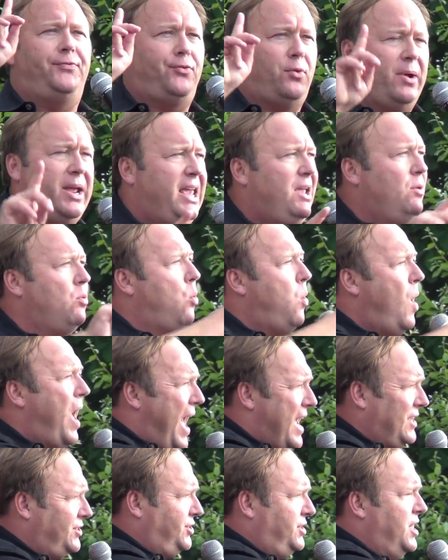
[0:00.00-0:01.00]
free
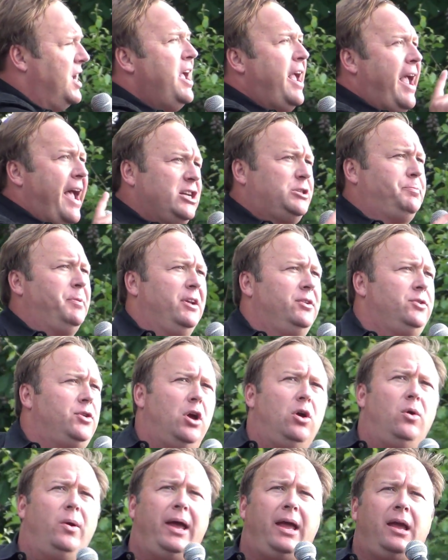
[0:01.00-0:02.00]
West has been
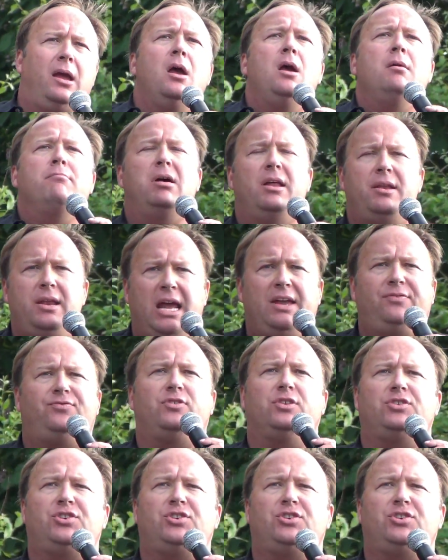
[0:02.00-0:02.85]
doing beneath